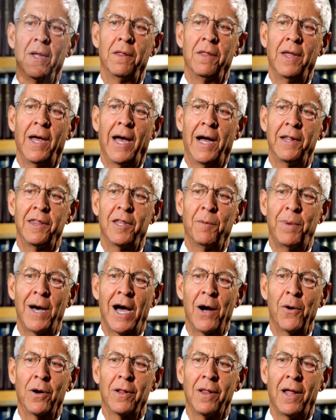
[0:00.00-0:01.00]
that the
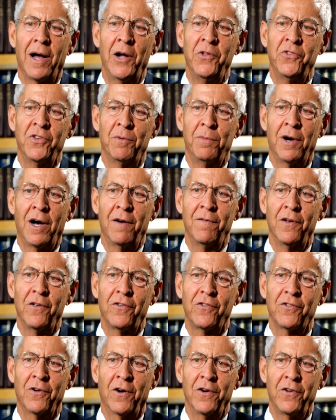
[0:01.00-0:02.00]
power lines above
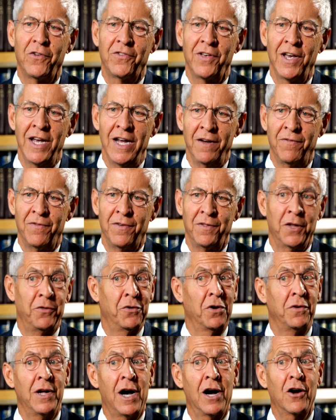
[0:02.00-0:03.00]
us are safe, that
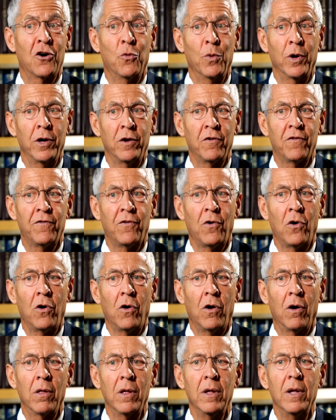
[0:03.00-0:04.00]
they're not going to
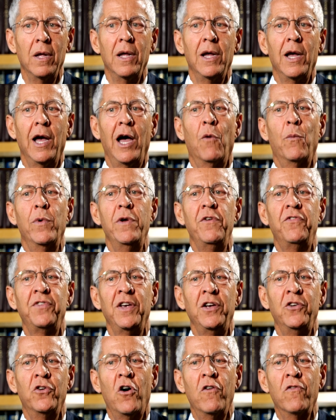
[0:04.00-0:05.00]
fall. And we've
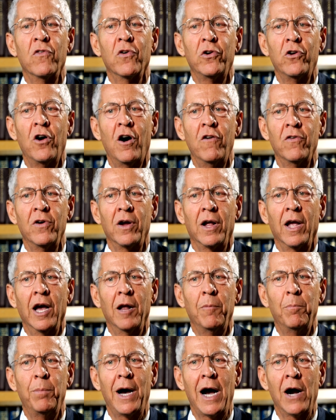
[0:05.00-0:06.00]
seen over and over
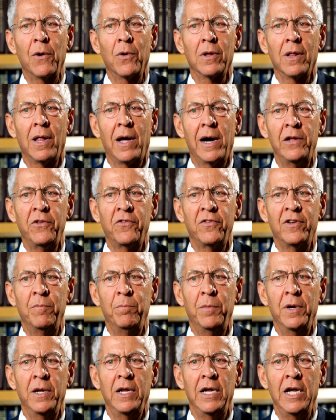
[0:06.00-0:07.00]
again power lines that have
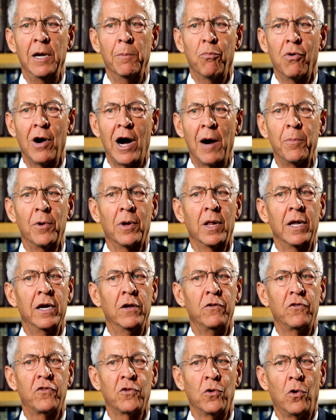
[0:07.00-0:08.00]
been improperly
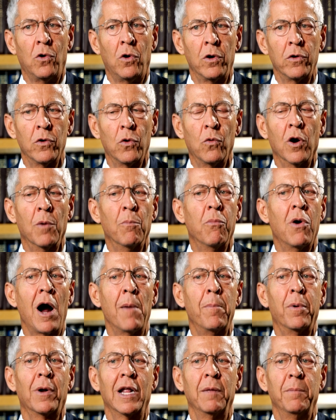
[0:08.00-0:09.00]
installed or
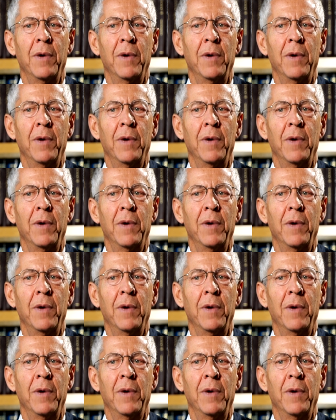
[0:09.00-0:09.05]
improperly